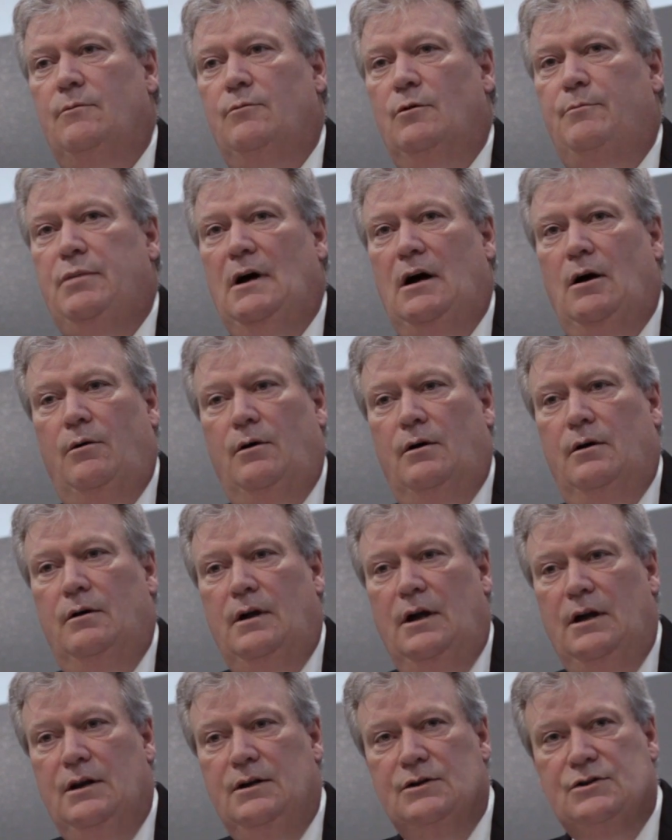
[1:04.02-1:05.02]
it will power
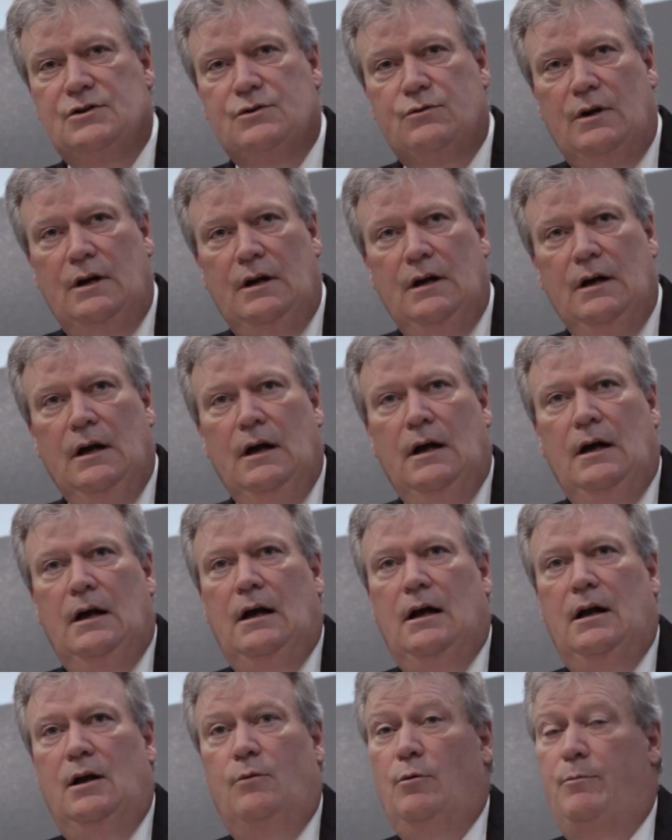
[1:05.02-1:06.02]
industry,
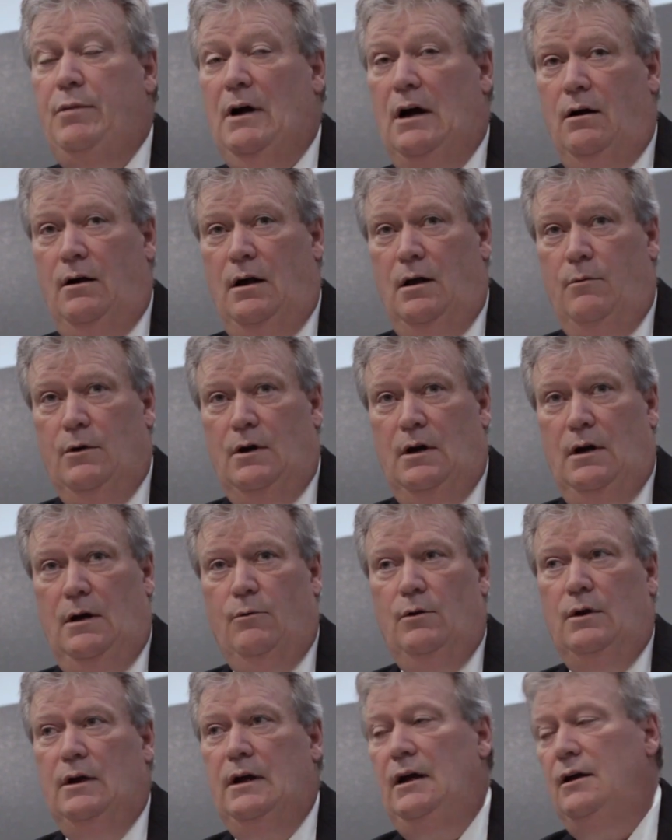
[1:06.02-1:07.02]
and it
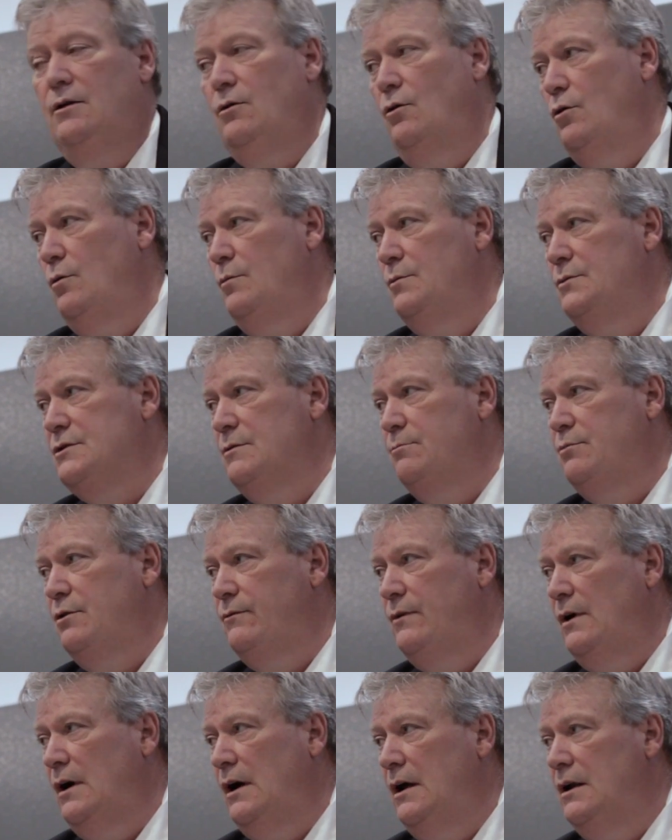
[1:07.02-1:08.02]
will heat homes and
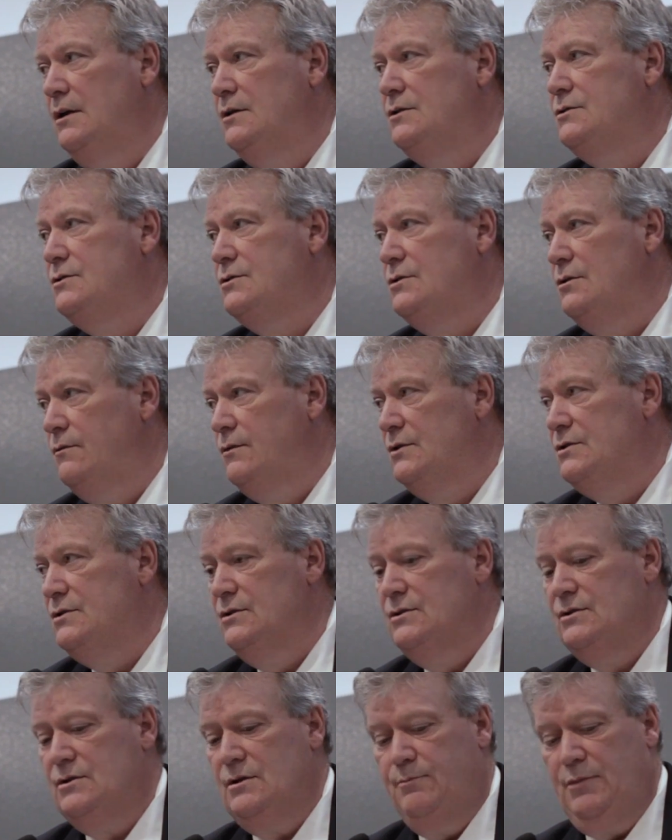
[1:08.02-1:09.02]
provide
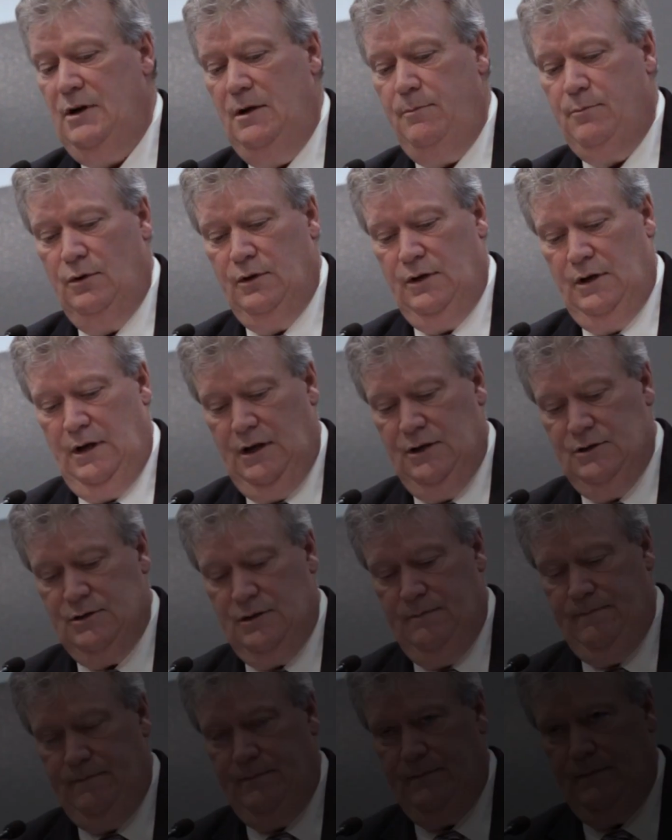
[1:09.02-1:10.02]
services to people in Asia.